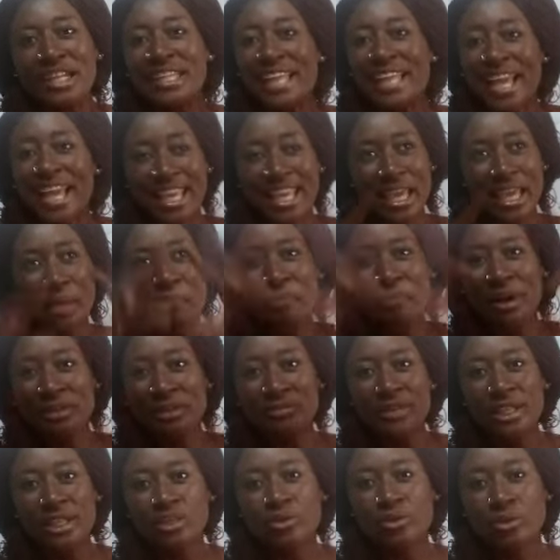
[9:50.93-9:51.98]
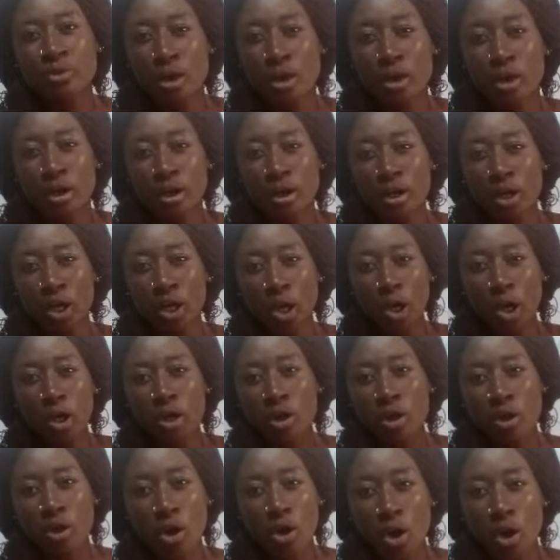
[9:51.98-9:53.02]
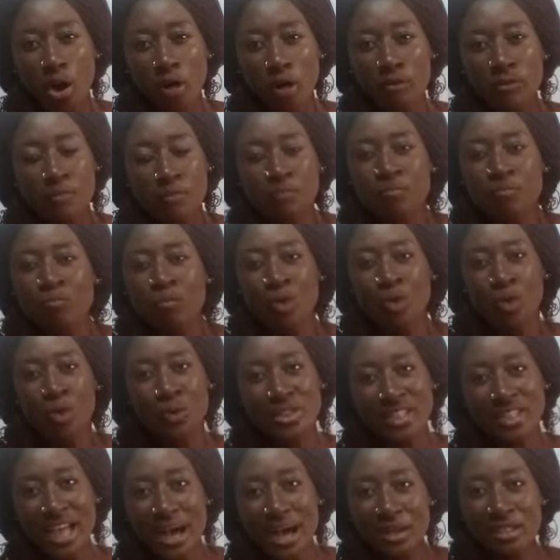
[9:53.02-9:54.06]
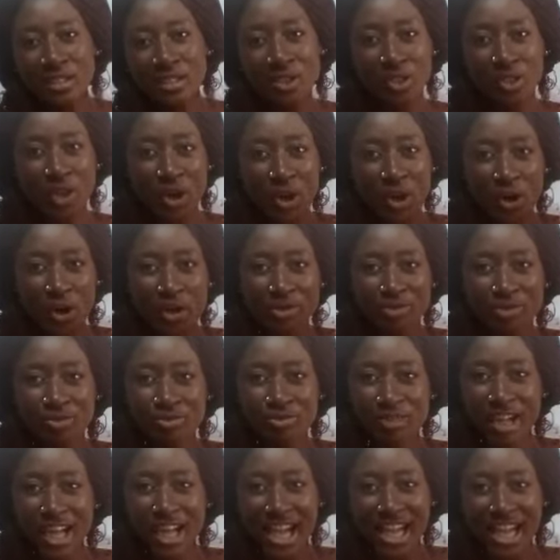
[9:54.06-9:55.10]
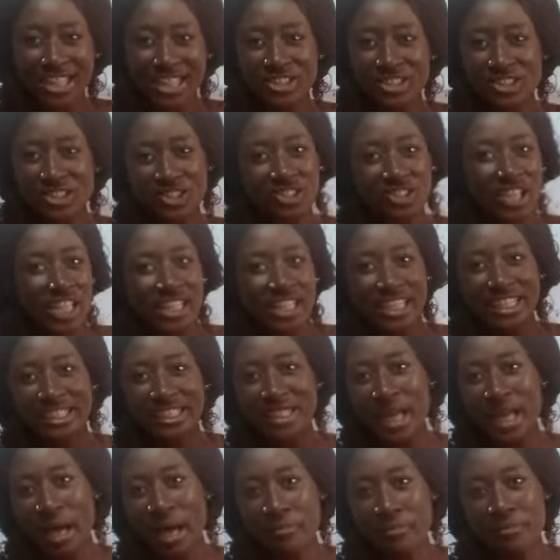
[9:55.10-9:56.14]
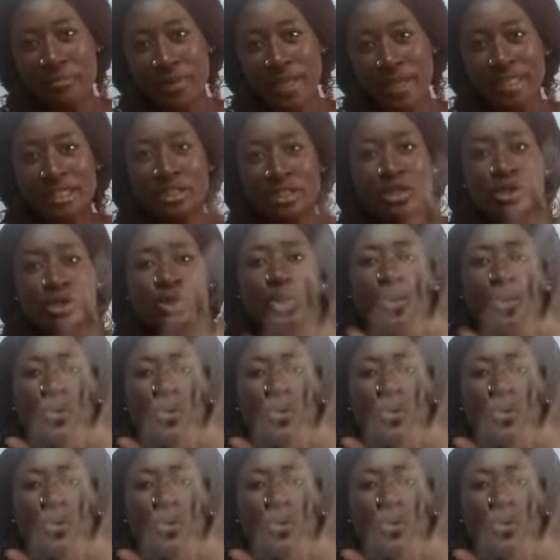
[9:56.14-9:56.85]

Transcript: like a perfect long curve without your hands shaking and bending. So